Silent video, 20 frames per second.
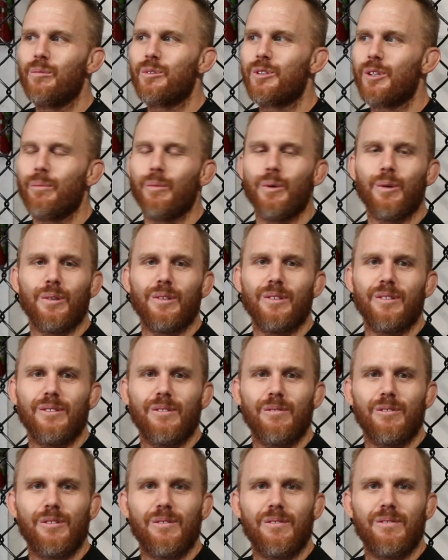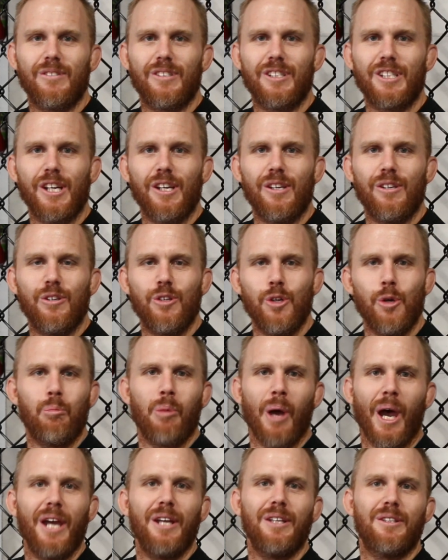someone said you
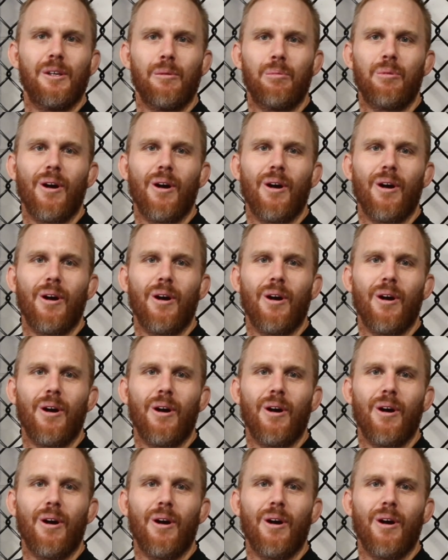paid the